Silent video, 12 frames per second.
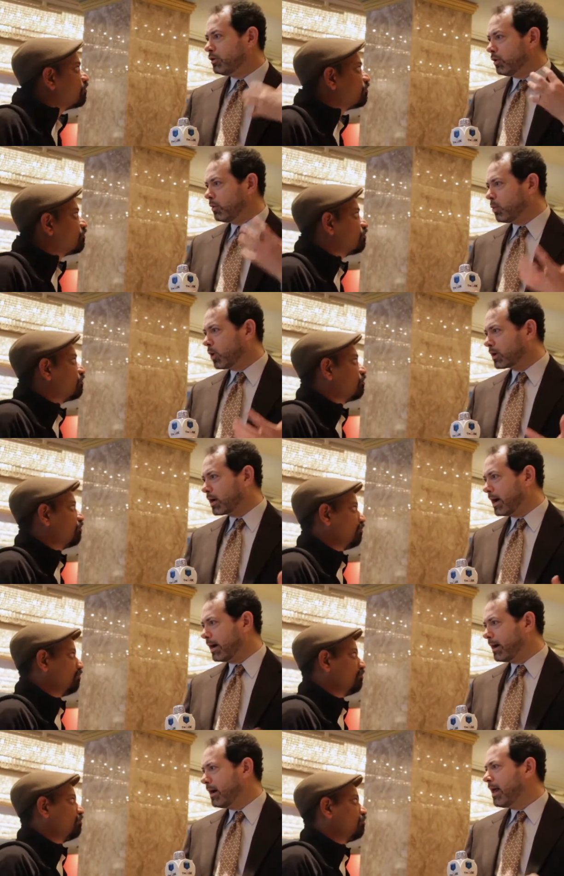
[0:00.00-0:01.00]
Speaker 1: you'll work
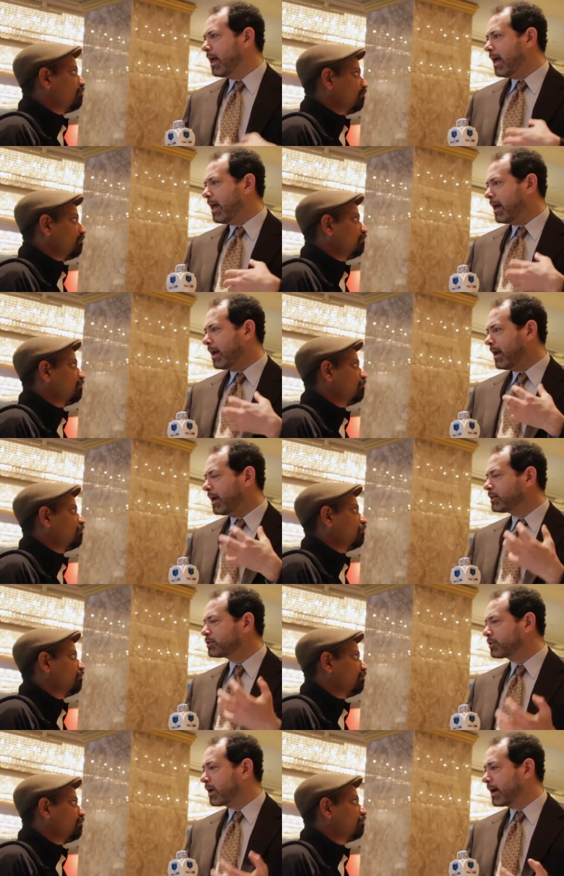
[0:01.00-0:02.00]
on and
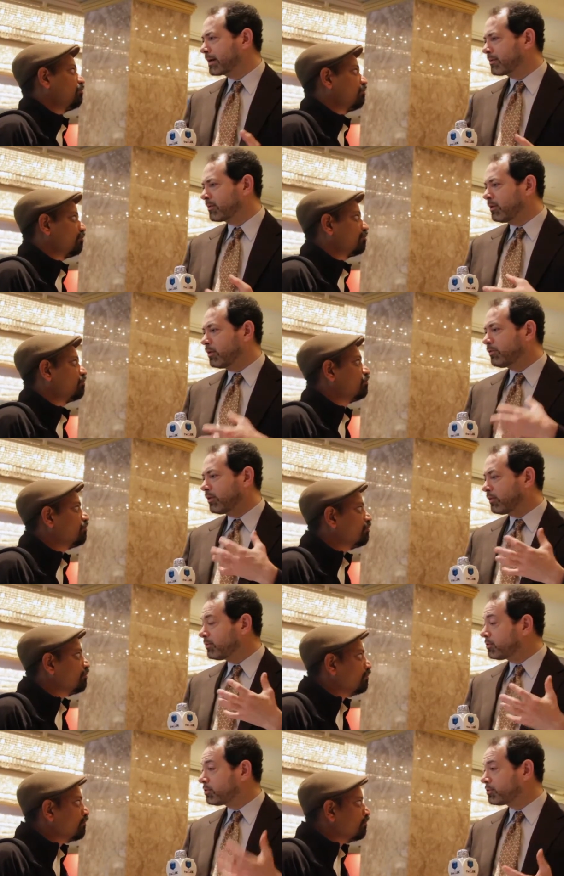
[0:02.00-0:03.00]
extract
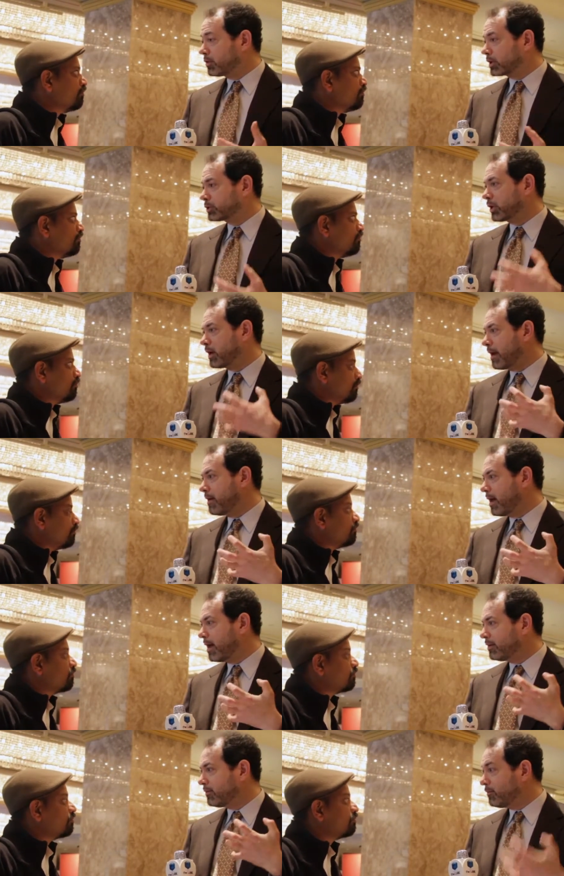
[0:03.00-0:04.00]
structure
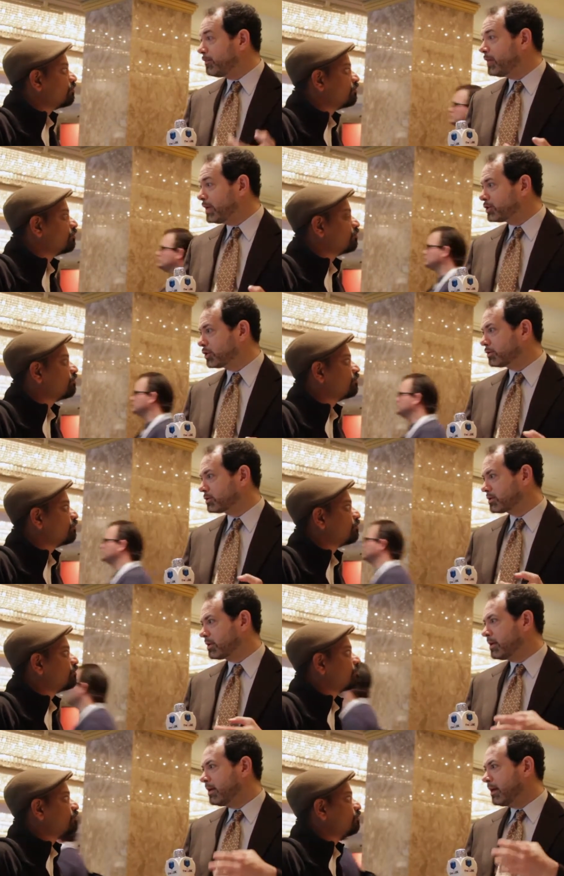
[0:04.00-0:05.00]
and
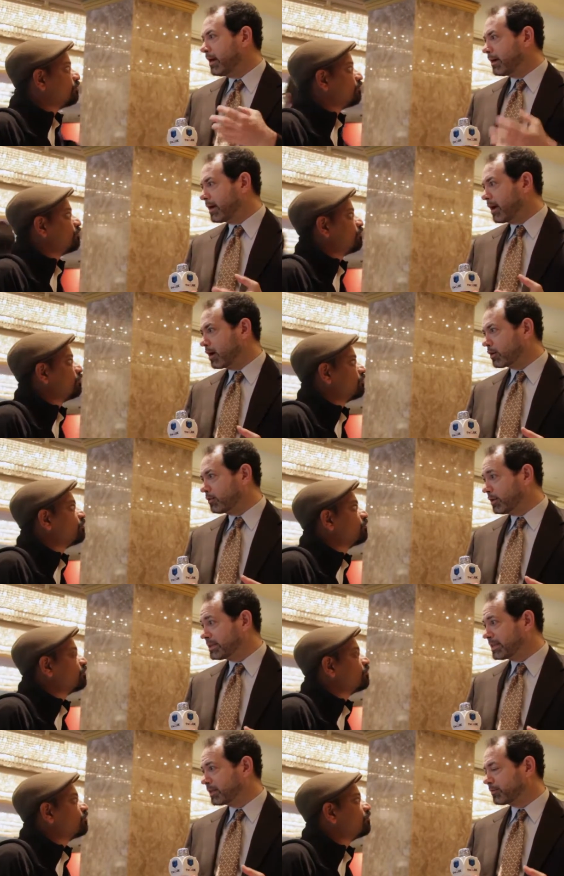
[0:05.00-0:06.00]
features and
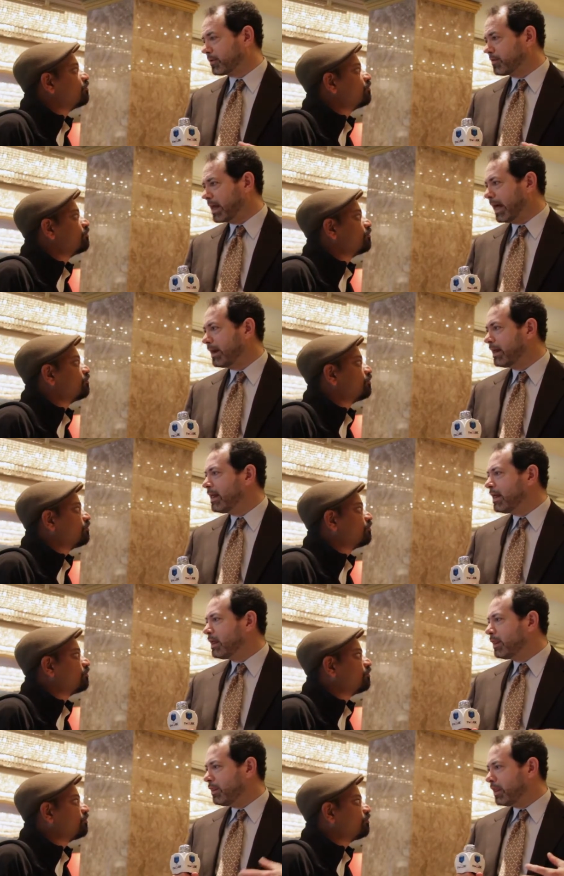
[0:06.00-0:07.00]
characteristics from that.
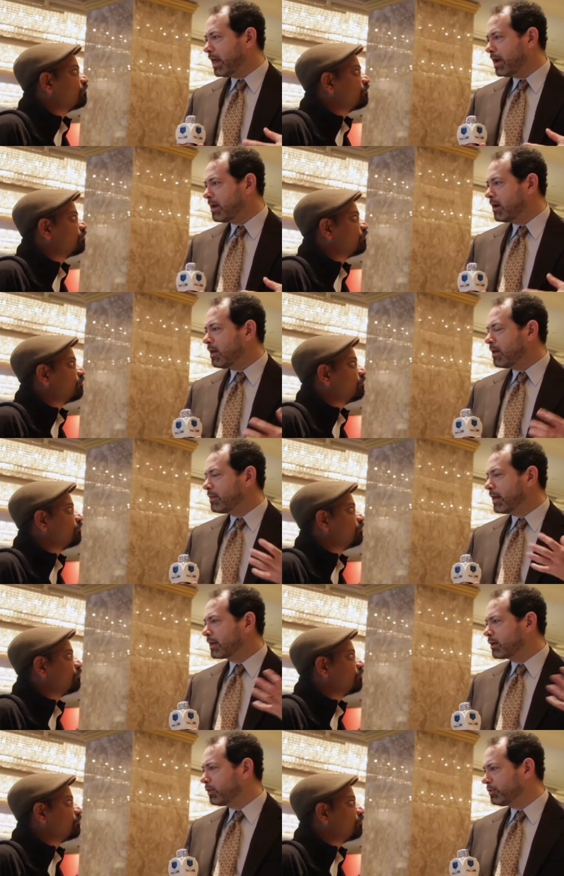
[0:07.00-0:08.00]
Then
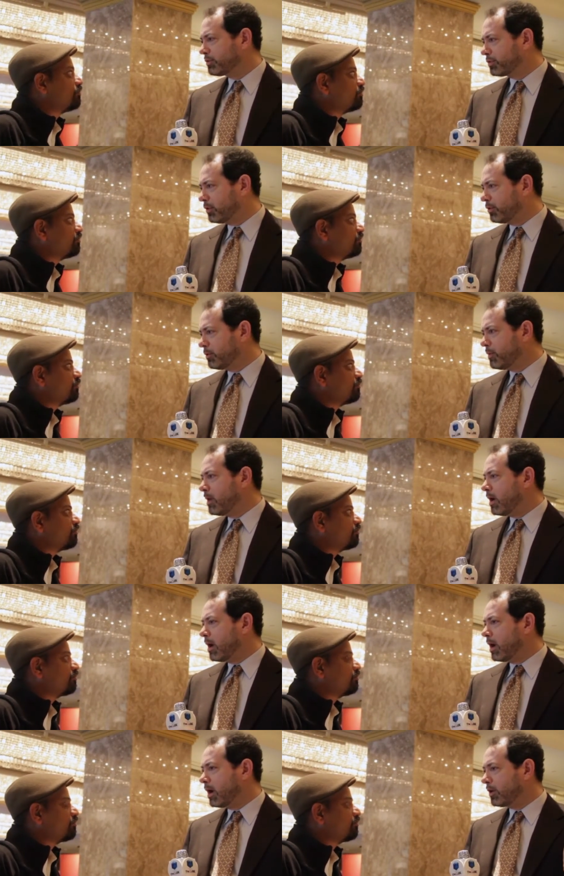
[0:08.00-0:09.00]
that goes through
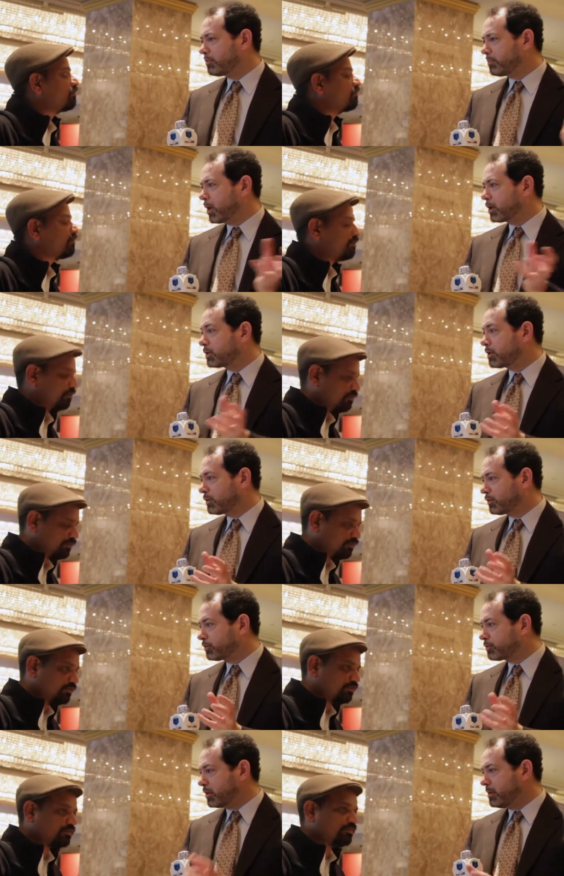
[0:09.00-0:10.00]
Spark
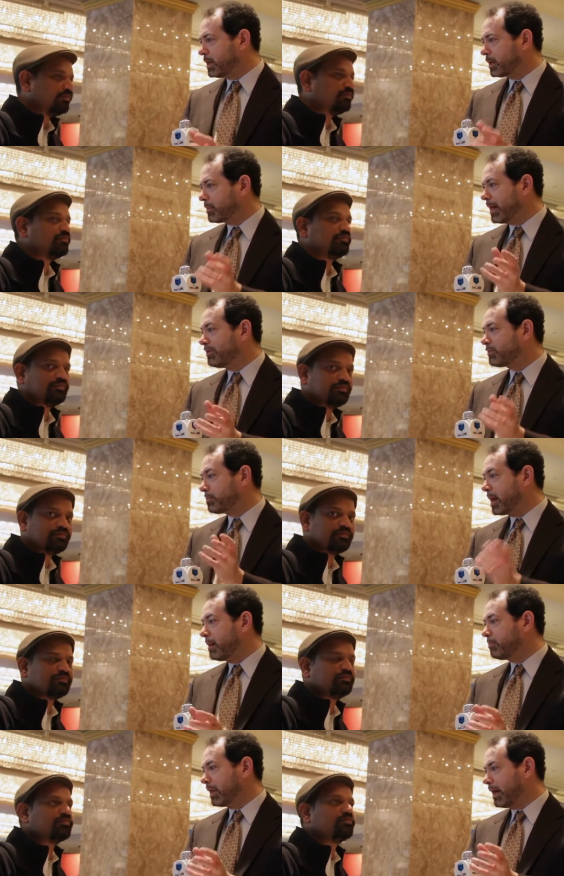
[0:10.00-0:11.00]
streaming-based
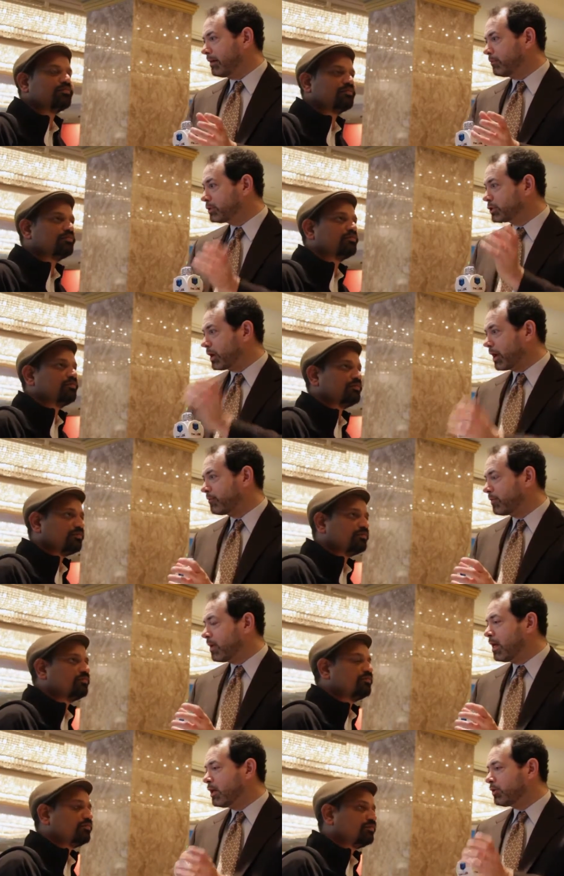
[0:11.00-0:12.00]
pipeline, which could have
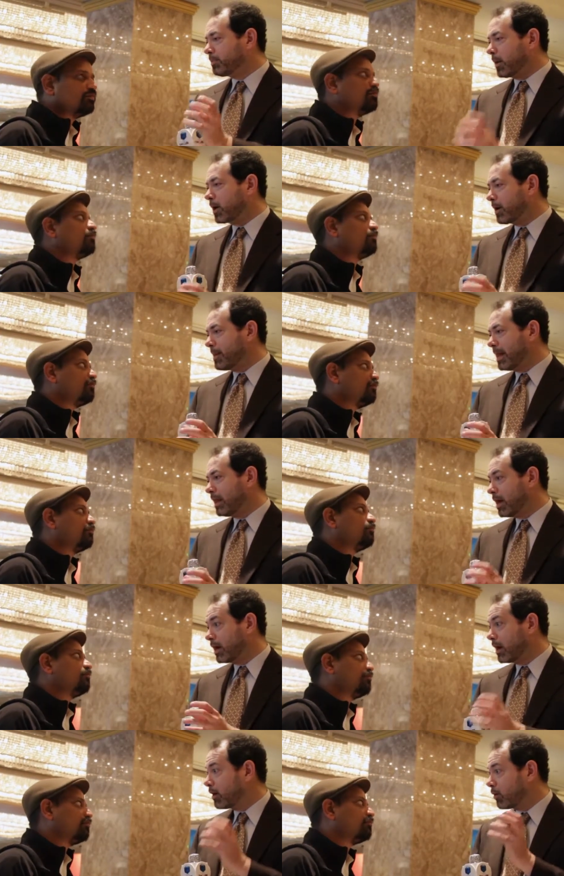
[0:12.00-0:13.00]
Spark ML
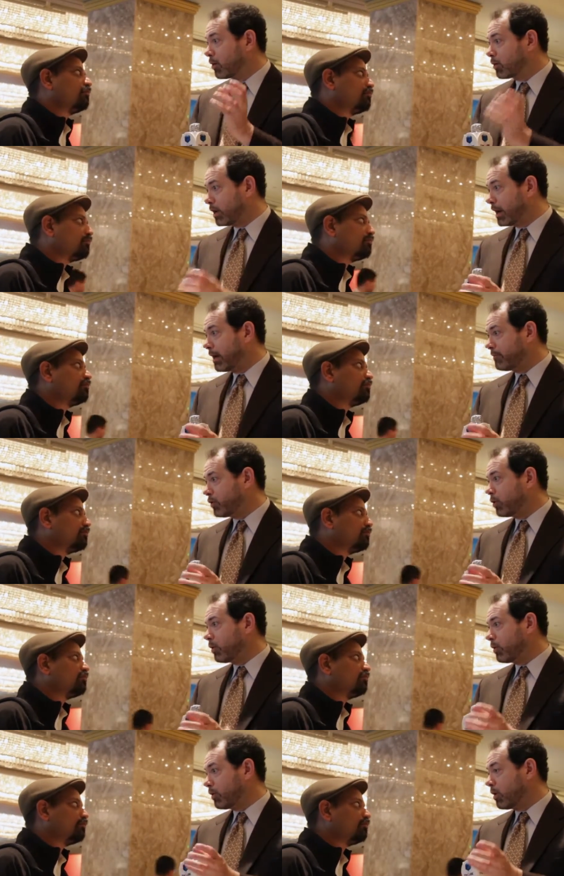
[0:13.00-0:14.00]
on it or could have your